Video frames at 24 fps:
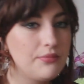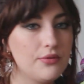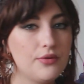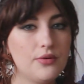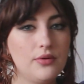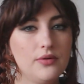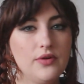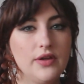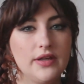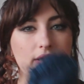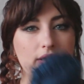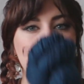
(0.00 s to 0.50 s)

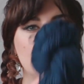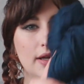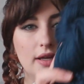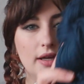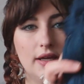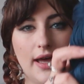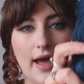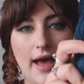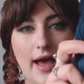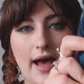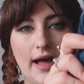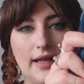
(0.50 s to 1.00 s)
bold and
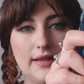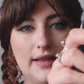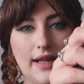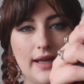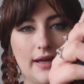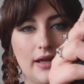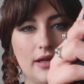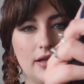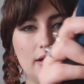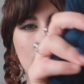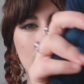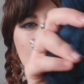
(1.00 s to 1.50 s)
add
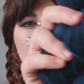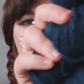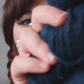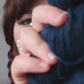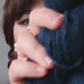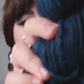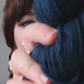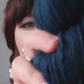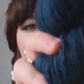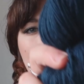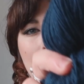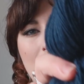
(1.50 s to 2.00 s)
like a
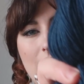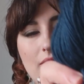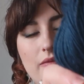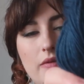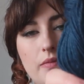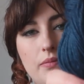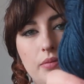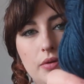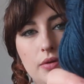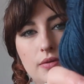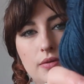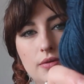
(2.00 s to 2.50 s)

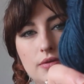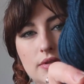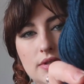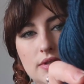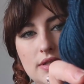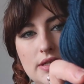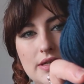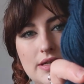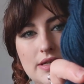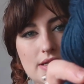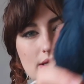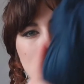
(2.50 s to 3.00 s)
navy blue to
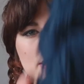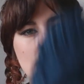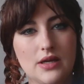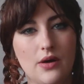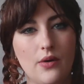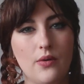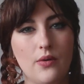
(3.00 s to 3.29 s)
this,